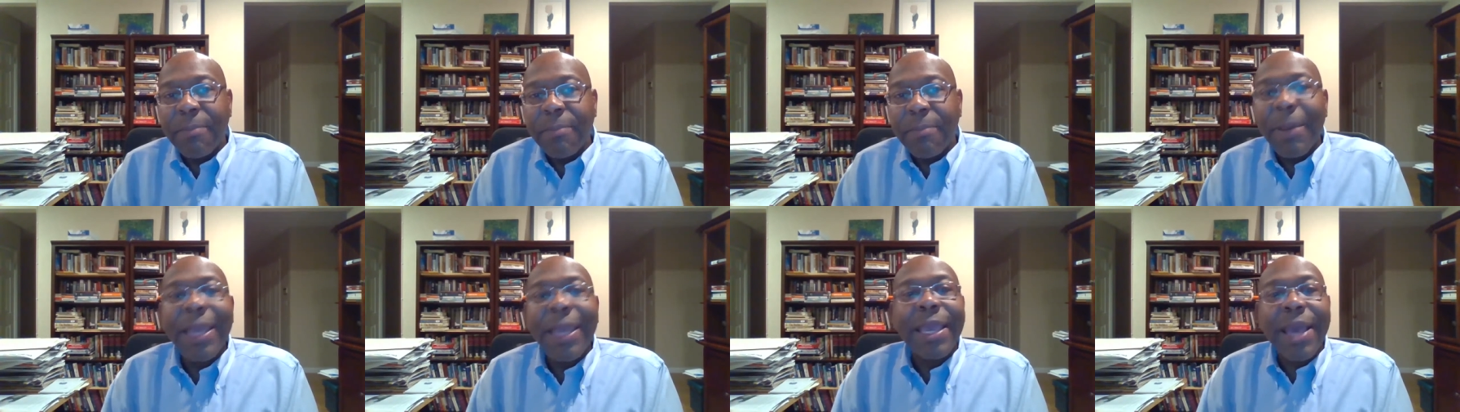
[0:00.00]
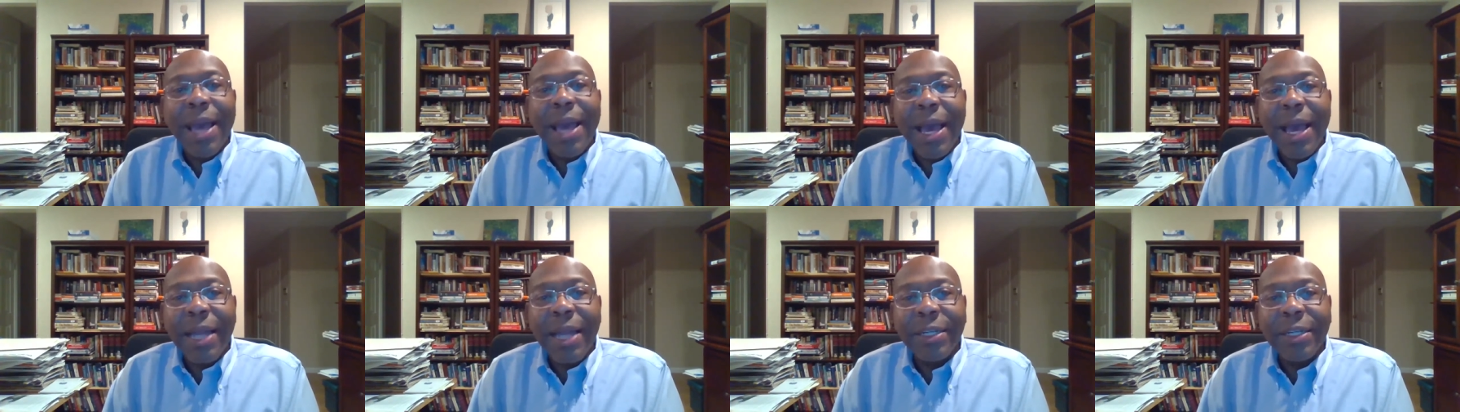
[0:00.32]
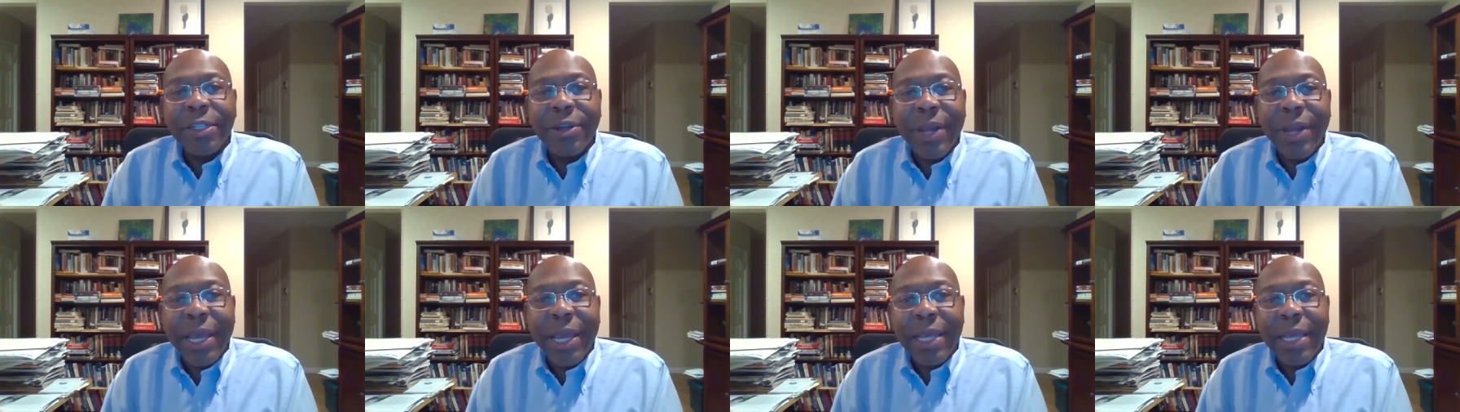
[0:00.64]
By
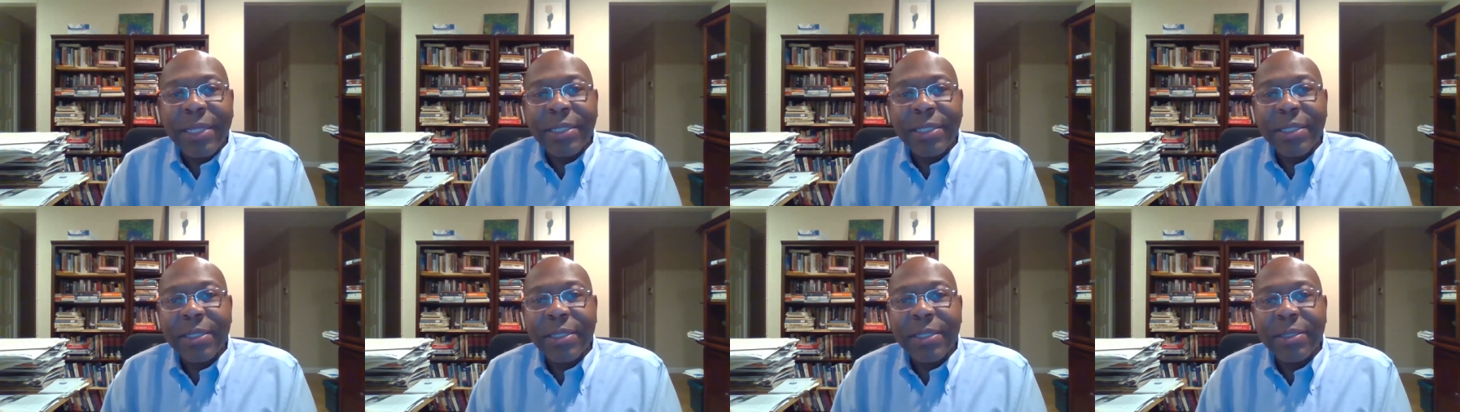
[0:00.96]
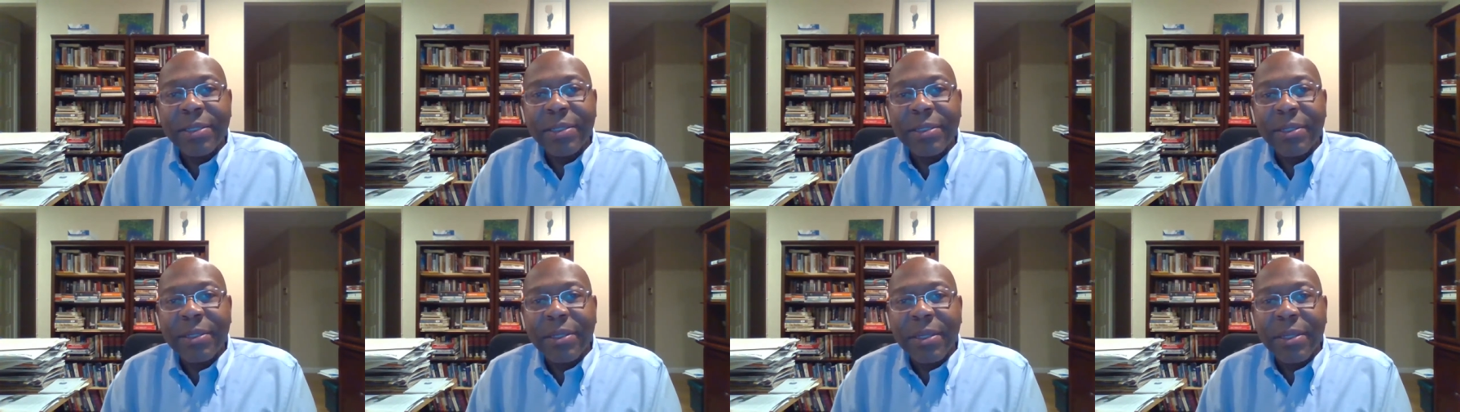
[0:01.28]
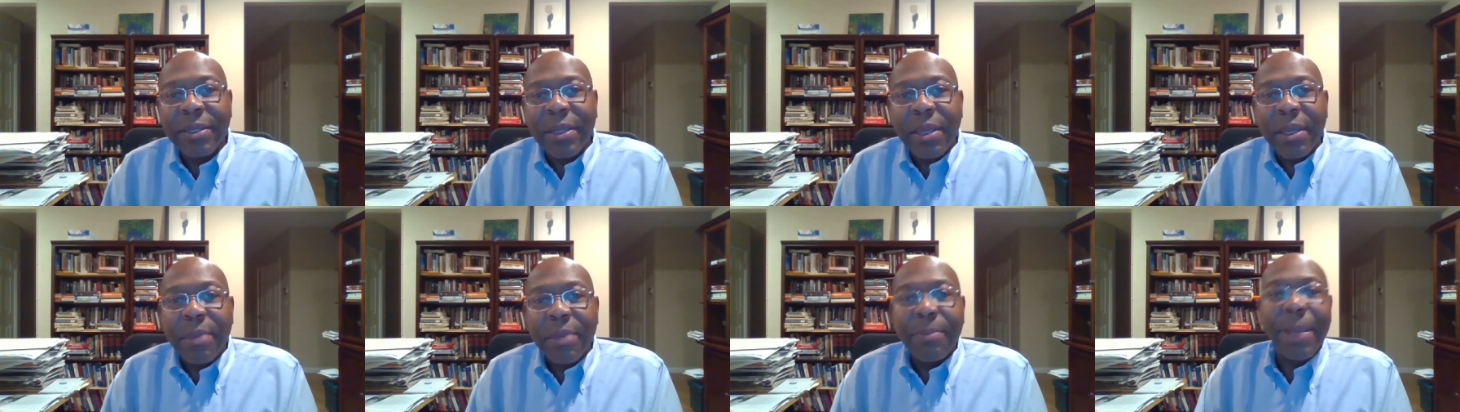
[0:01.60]
contrast,
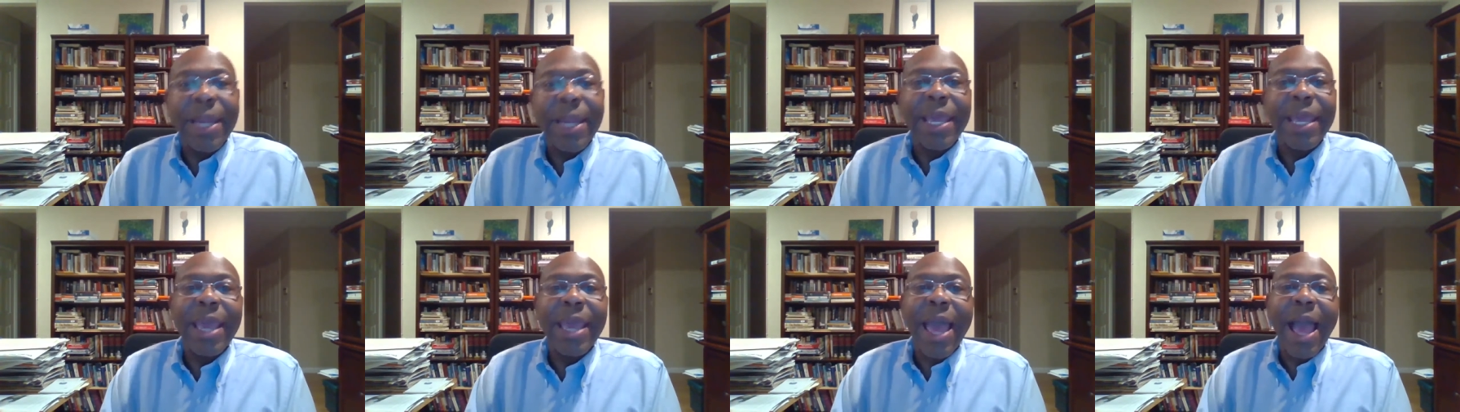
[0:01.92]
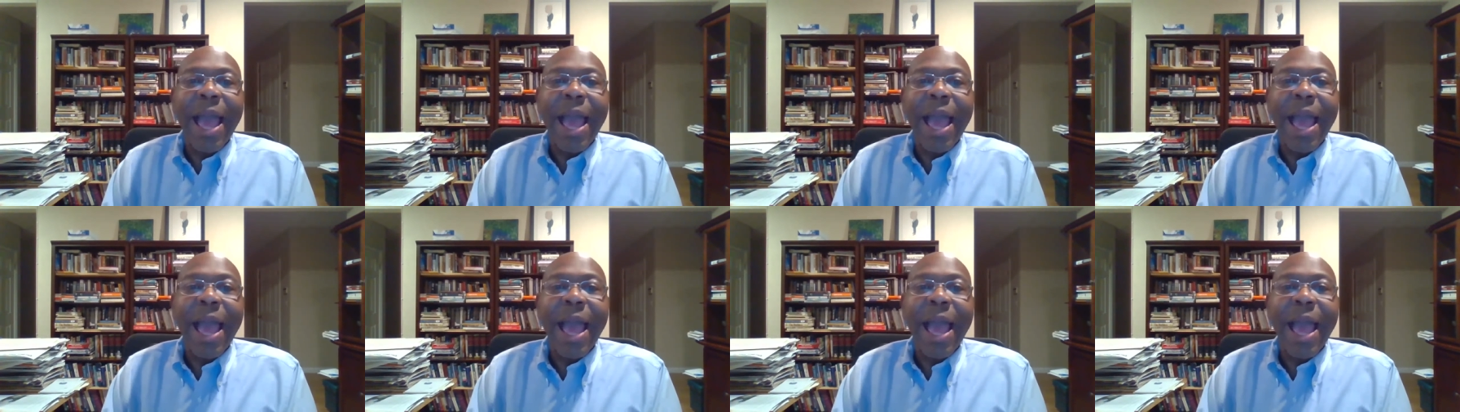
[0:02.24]
many